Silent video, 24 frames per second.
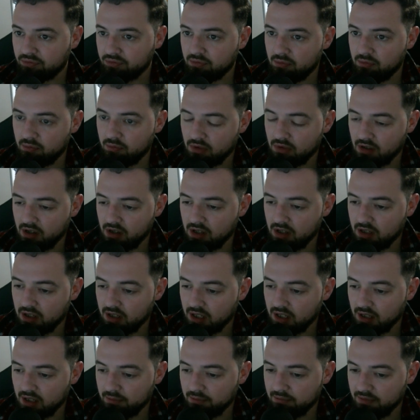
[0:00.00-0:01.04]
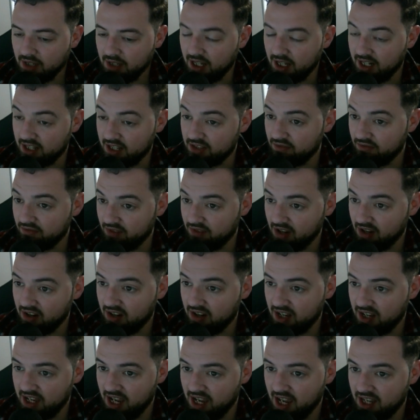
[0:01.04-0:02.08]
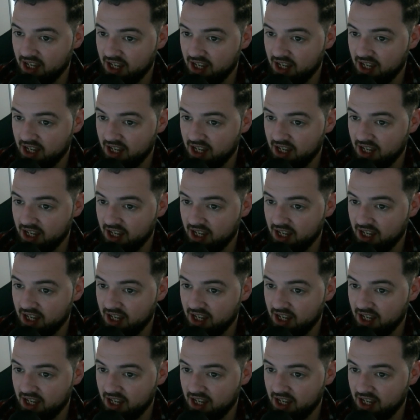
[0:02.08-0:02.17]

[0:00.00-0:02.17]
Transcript: and it's very candid